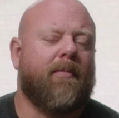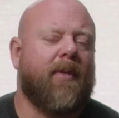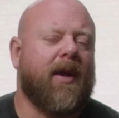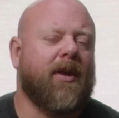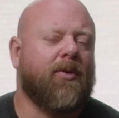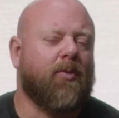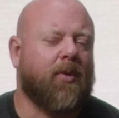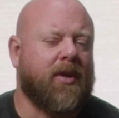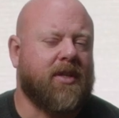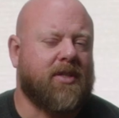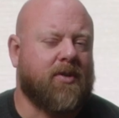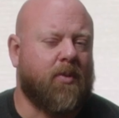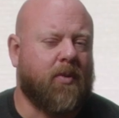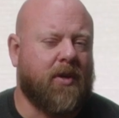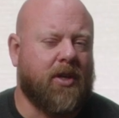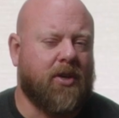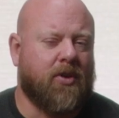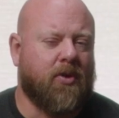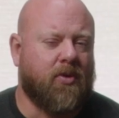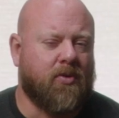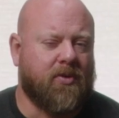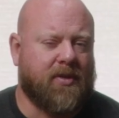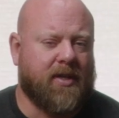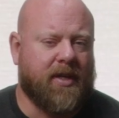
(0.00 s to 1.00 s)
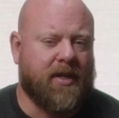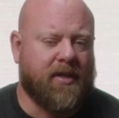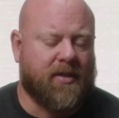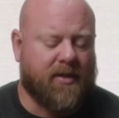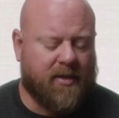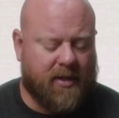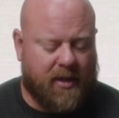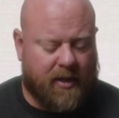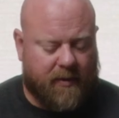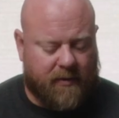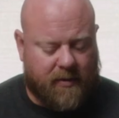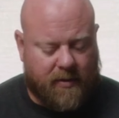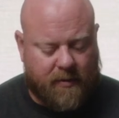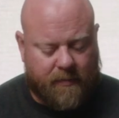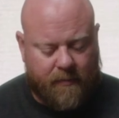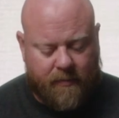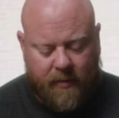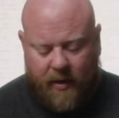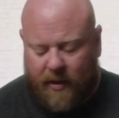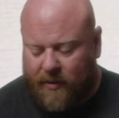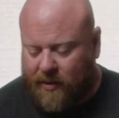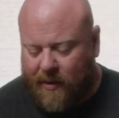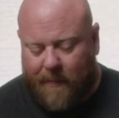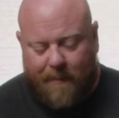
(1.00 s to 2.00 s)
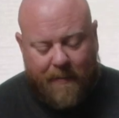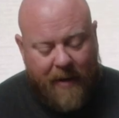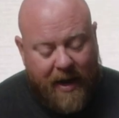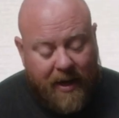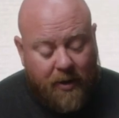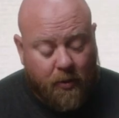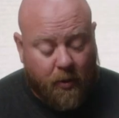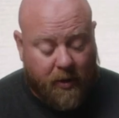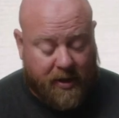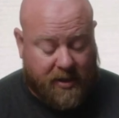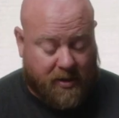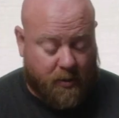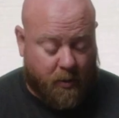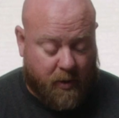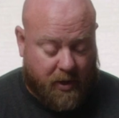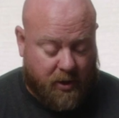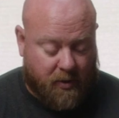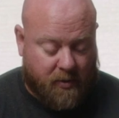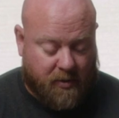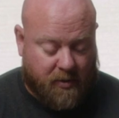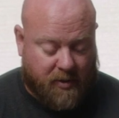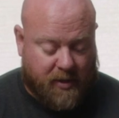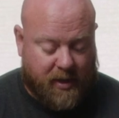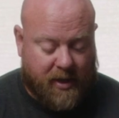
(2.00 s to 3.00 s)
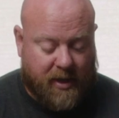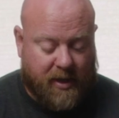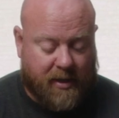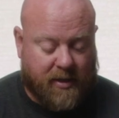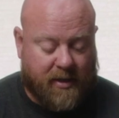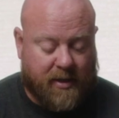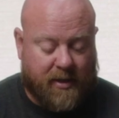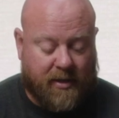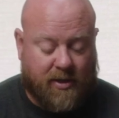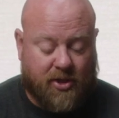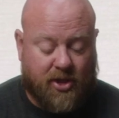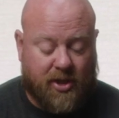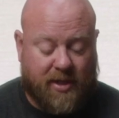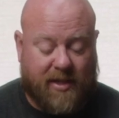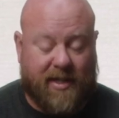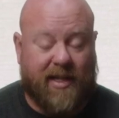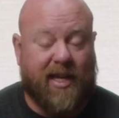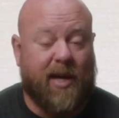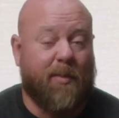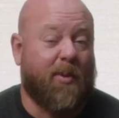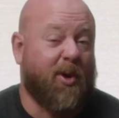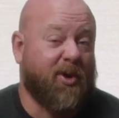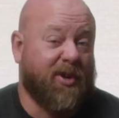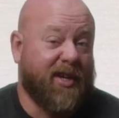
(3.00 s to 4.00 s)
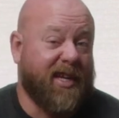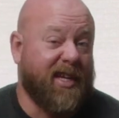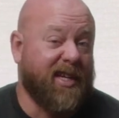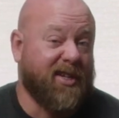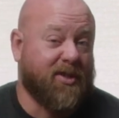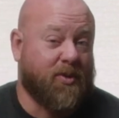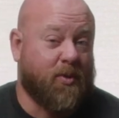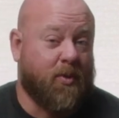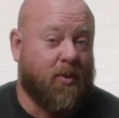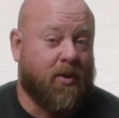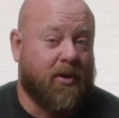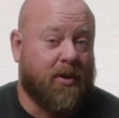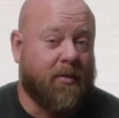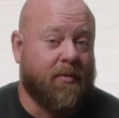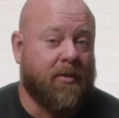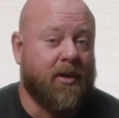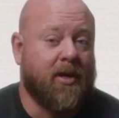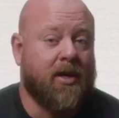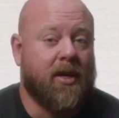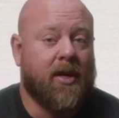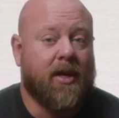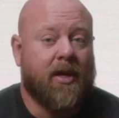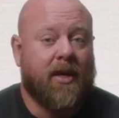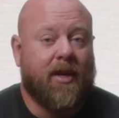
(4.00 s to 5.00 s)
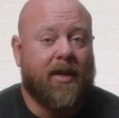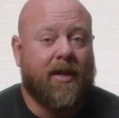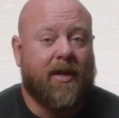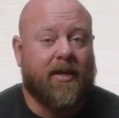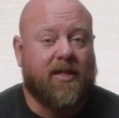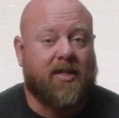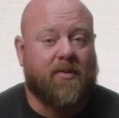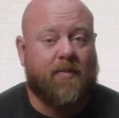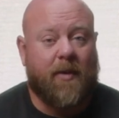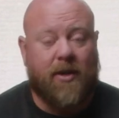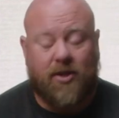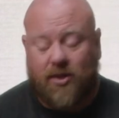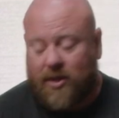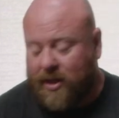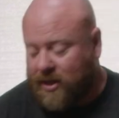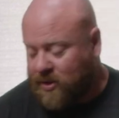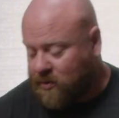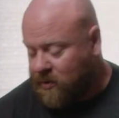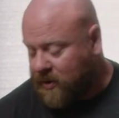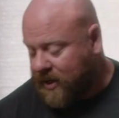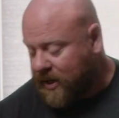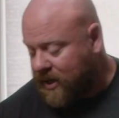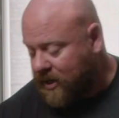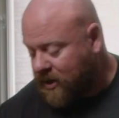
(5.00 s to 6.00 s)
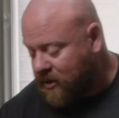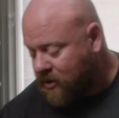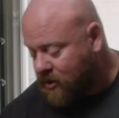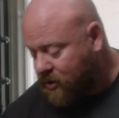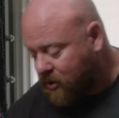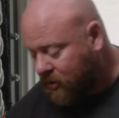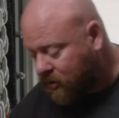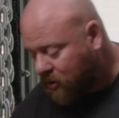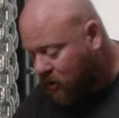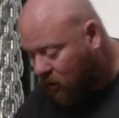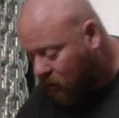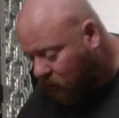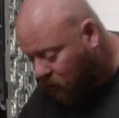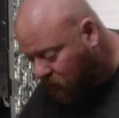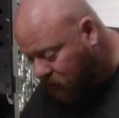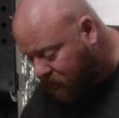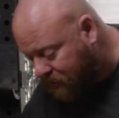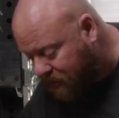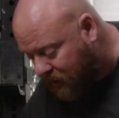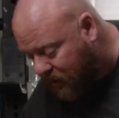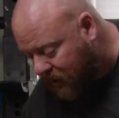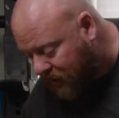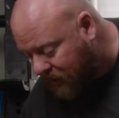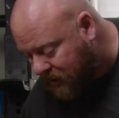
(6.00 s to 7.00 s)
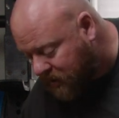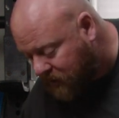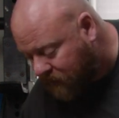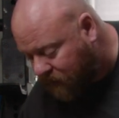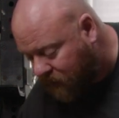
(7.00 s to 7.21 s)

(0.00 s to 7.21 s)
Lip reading: main reason we use knee sleeves. The main reason we use these is just to keep our knees warm, especially as we get into the cold months.